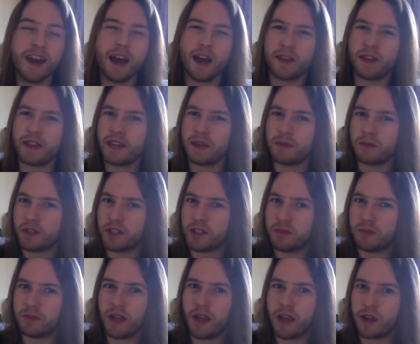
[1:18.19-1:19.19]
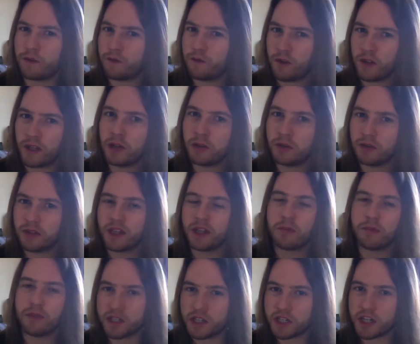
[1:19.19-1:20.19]
I think it was some like fun little
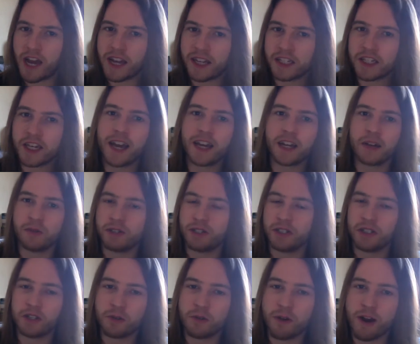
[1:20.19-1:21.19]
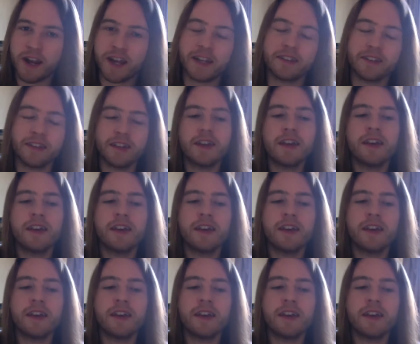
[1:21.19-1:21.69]
thing with Jack-Jack, which is great.